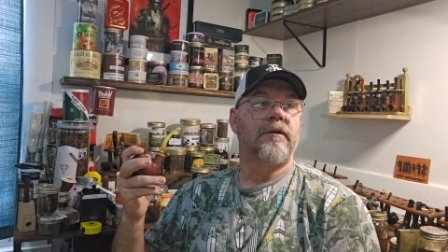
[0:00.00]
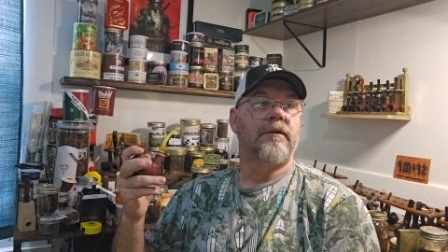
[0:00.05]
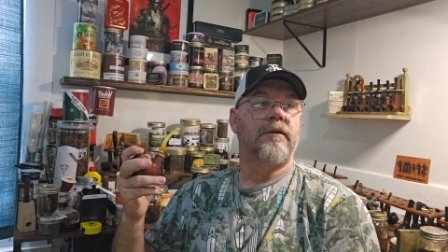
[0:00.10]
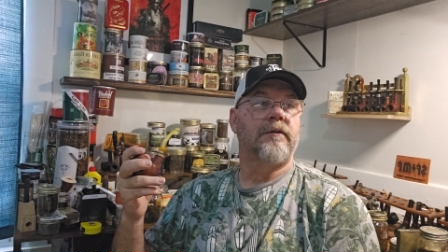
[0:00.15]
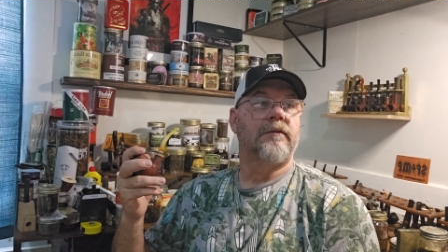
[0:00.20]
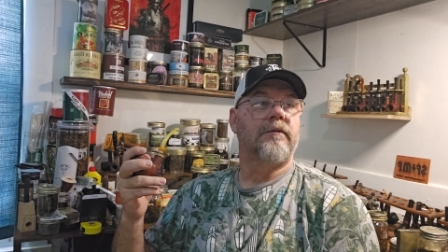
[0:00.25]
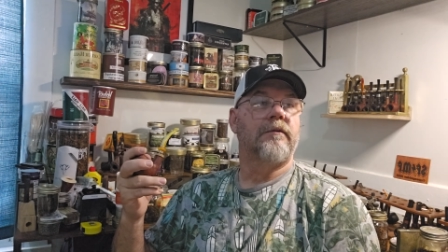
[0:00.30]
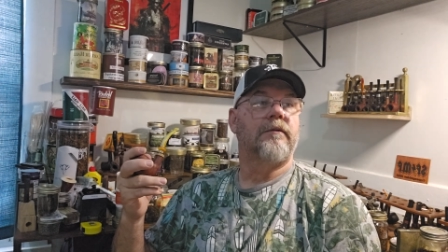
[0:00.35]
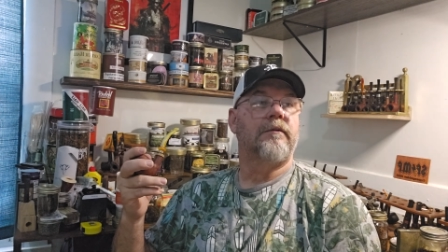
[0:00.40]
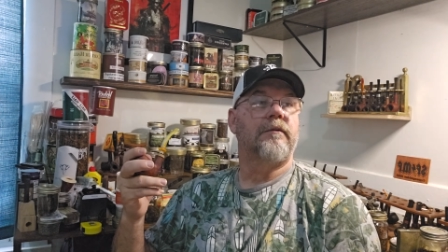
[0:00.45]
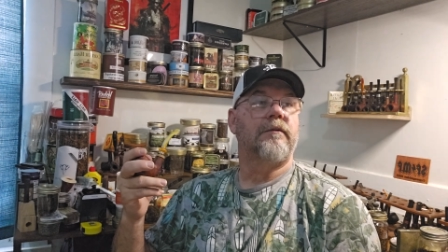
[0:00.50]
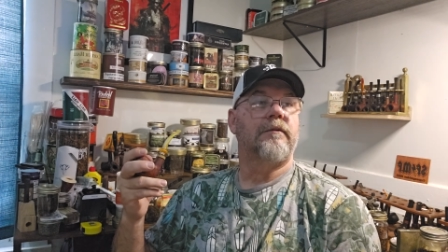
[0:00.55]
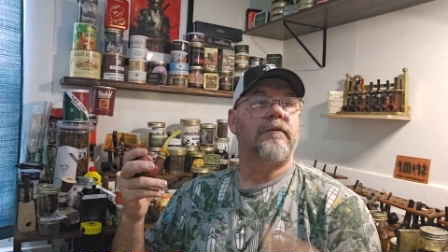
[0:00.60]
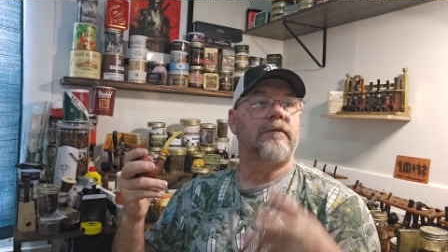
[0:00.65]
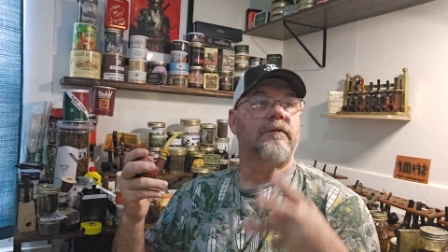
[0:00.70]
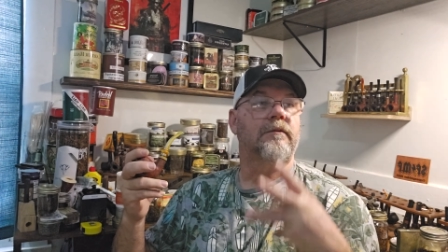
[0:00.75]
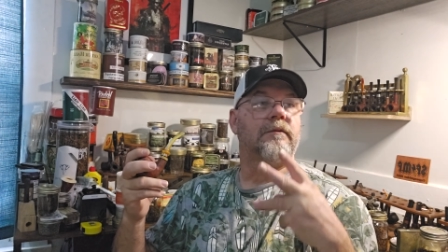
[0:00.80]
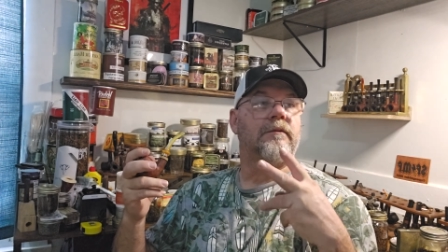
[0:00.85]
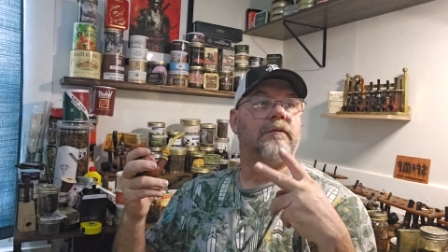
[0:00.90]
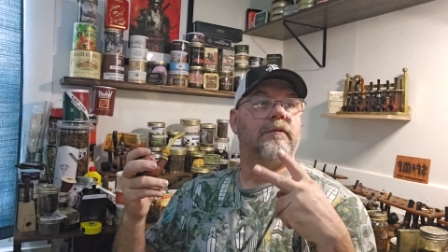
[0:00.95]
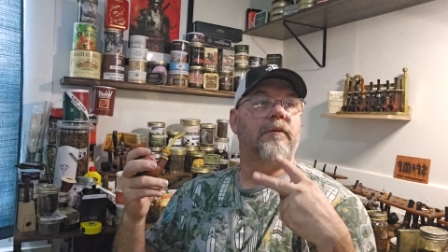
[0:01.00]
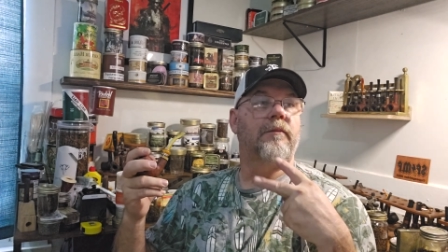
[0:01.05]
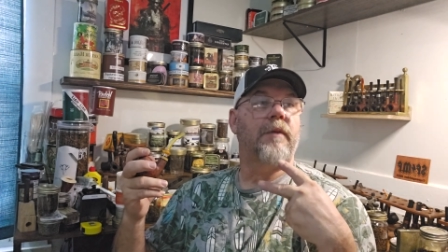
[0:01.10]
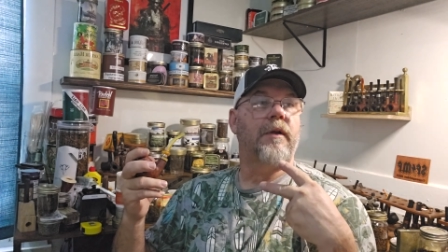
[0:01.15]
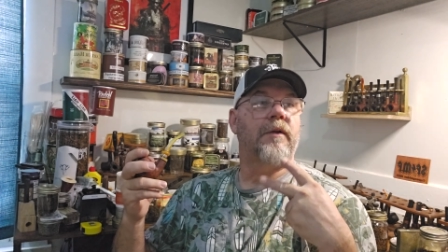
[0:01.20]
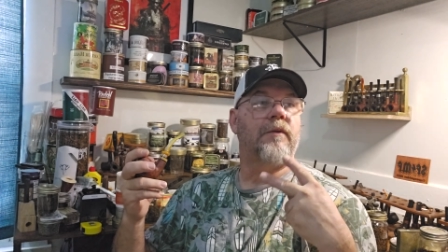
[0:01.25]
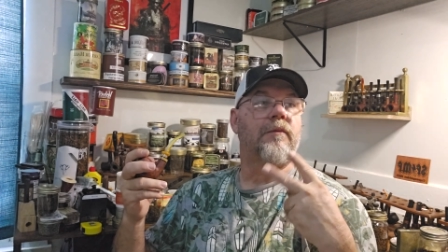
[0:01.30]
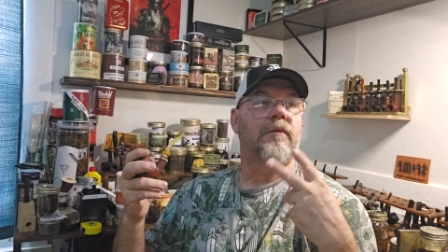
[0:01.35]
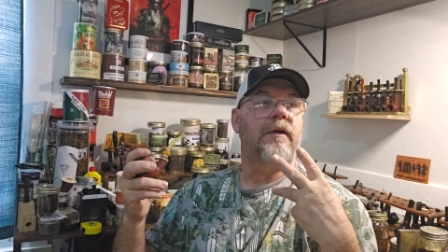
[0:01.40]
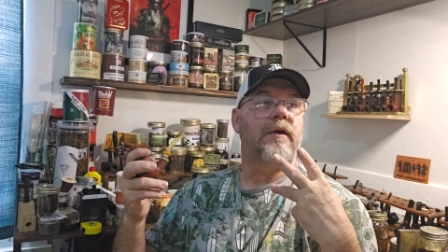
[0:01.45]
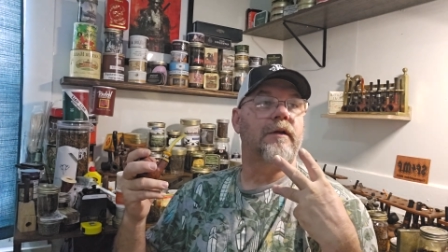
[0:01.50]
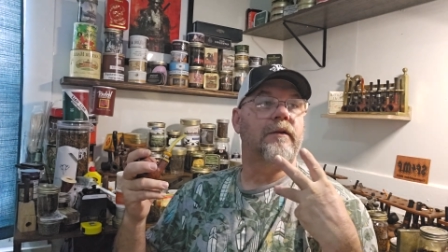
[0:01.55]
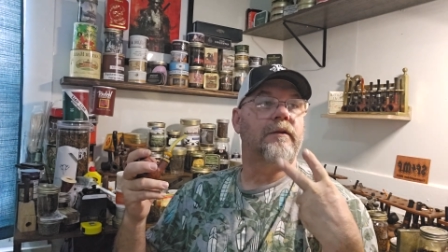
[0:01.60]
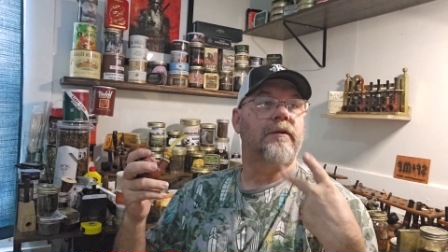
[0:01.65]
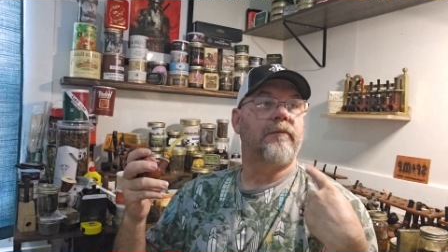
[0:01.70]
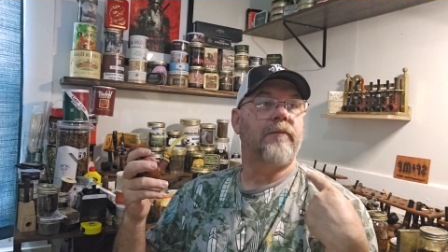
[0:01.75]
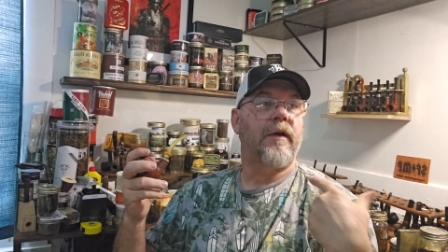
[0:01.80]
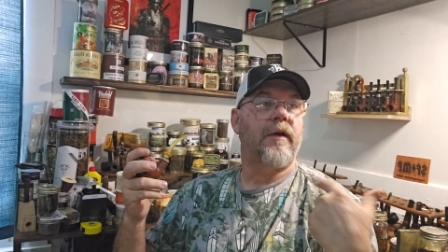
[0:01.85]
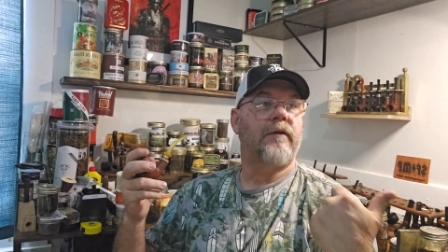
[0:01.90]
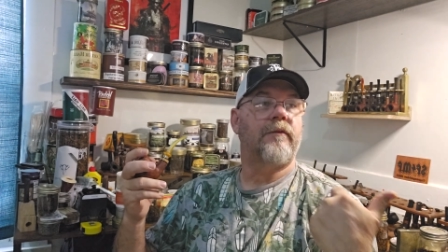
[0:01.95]
Because no matter what,
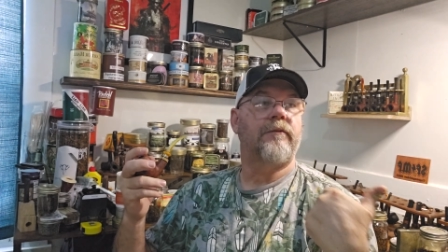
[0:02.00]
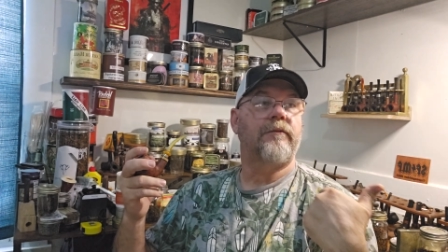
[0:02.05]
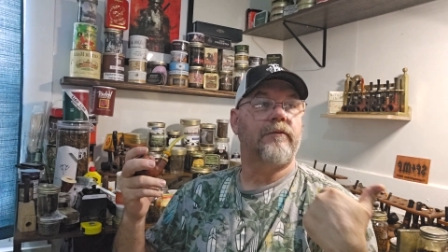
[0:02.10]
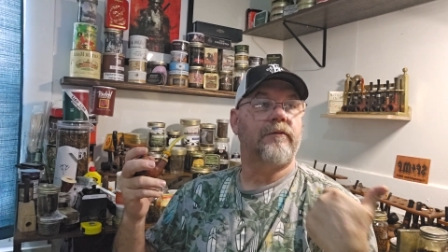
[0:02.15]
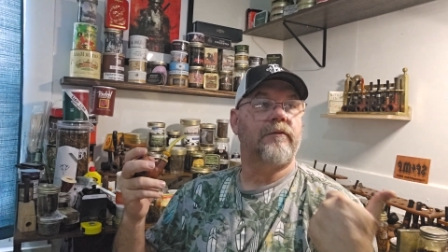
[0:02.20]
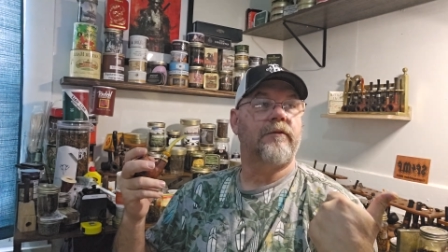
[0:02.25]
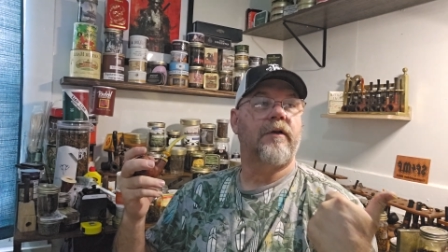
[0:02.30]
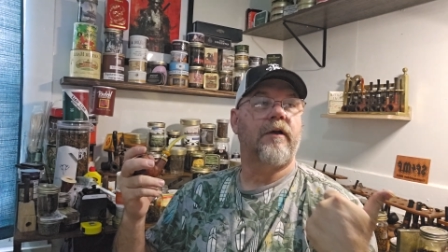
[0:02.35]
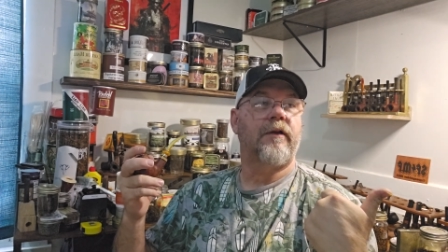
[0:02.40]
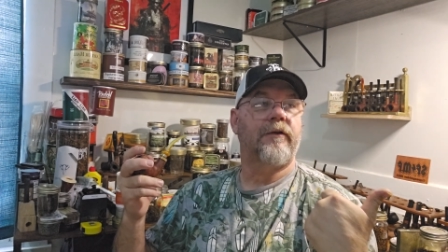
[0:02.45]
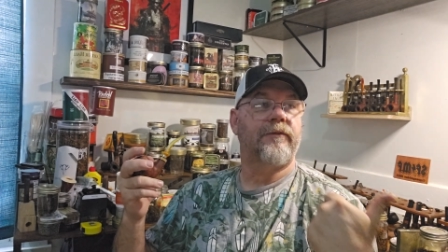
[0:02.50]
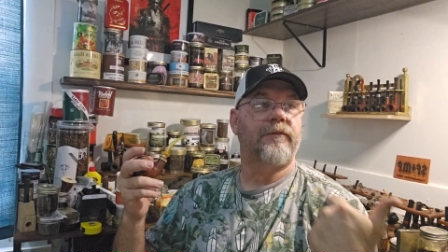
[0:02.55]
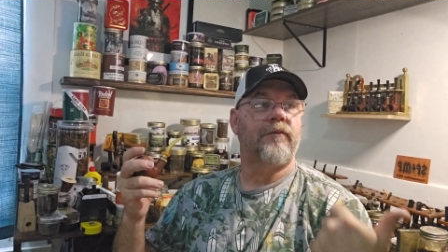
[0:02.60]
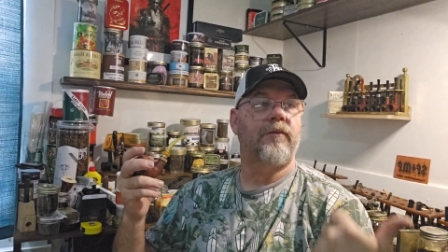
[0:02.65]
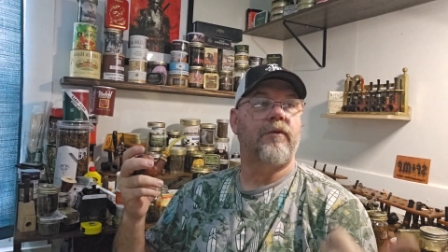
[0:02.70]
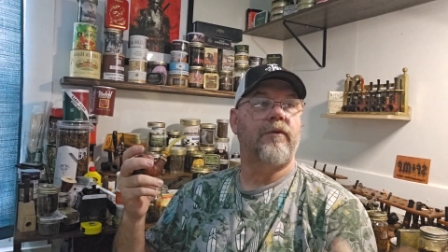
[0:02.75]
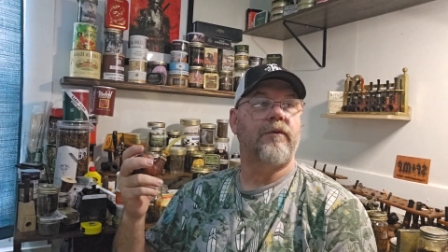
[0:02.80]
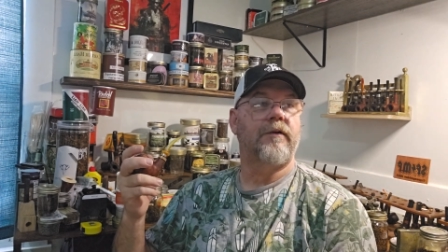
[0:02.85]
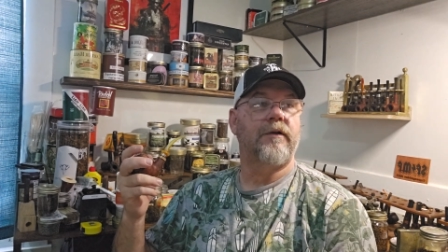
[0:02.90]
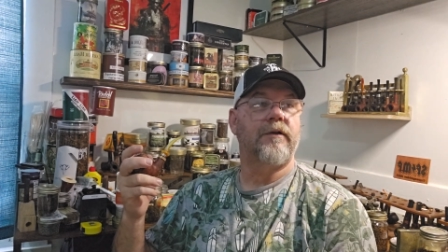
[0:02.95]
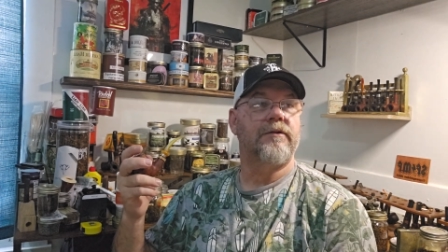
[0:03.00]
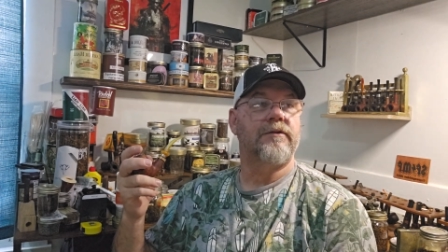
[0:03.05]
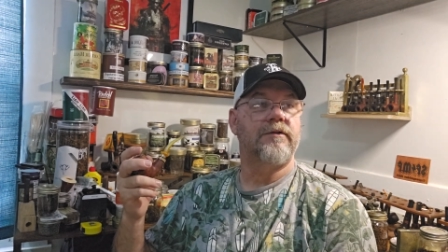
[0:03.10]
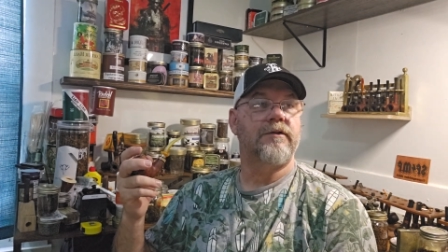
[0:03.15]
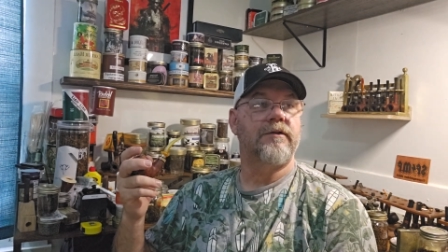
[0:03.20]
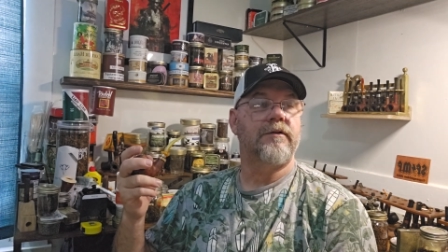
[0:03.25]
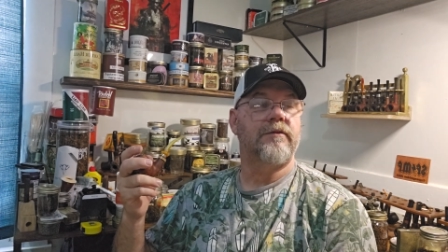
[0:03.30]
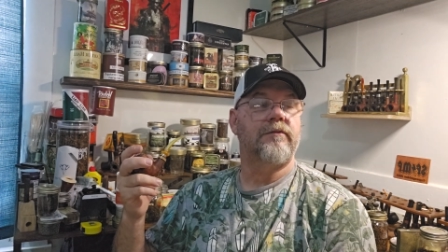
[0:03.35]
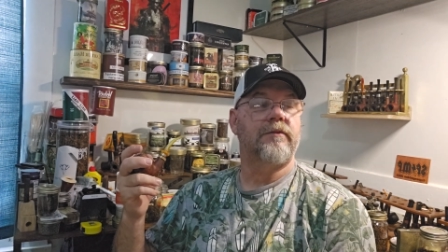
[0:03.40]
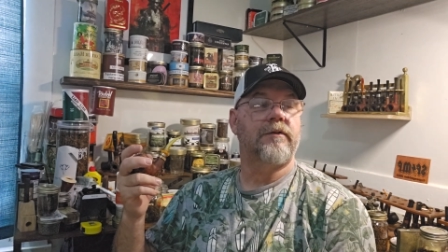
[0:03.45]
tobacco's going to cost more next year